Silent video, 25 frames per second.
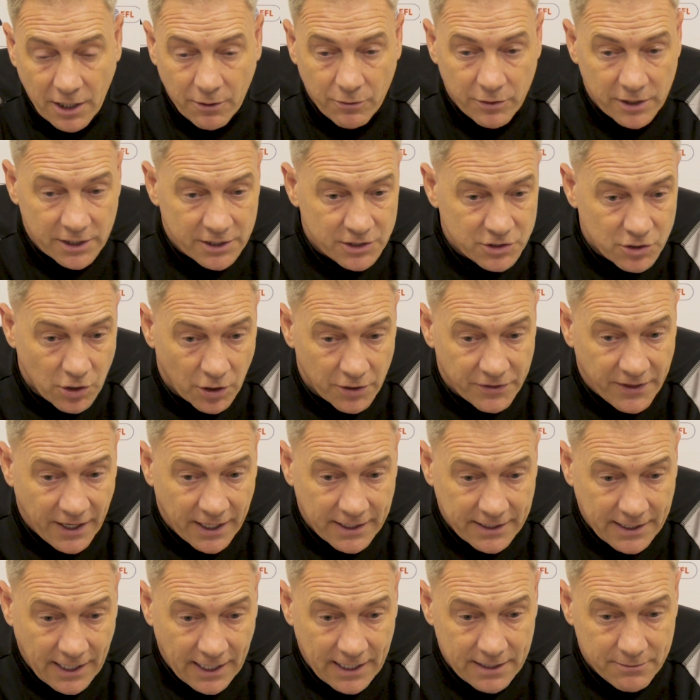we enjoyed
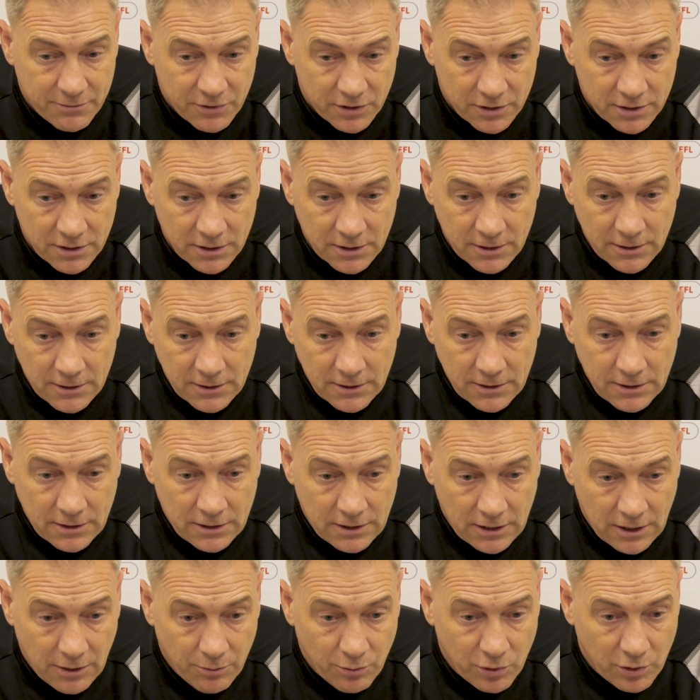that game,
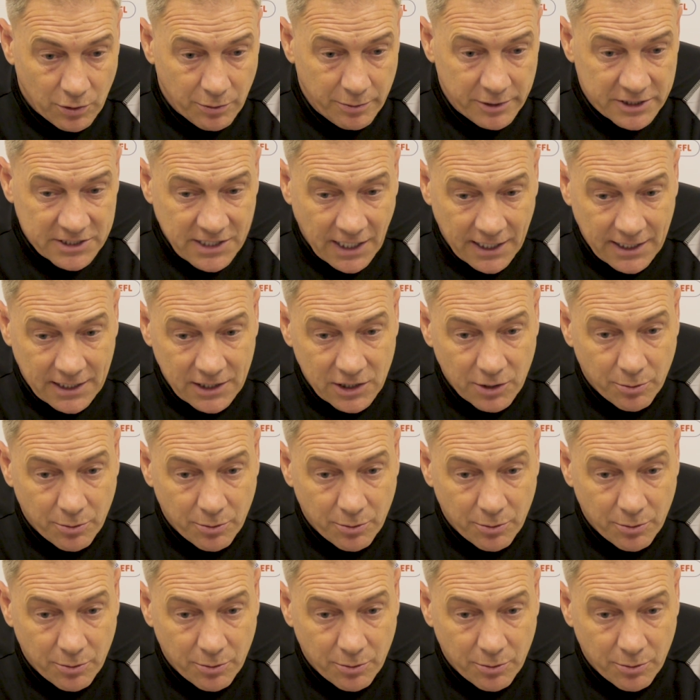and we'll be taking